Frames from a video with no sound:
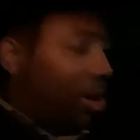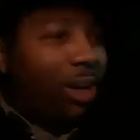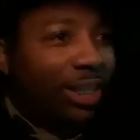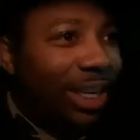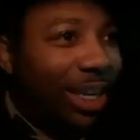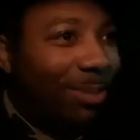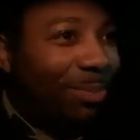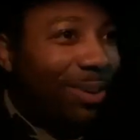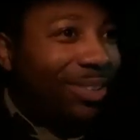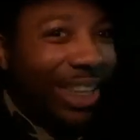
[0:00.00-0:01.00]
talk to this
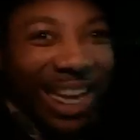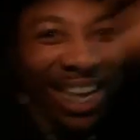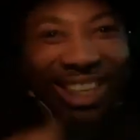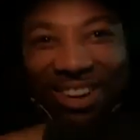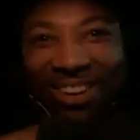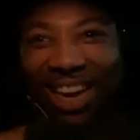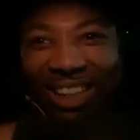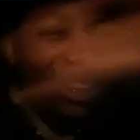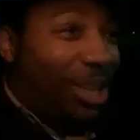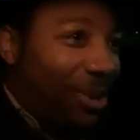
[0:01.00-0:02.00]
person, do
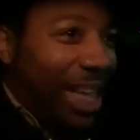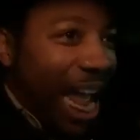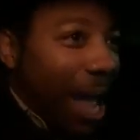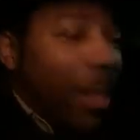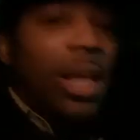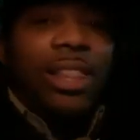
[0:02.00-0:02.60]
this, do that.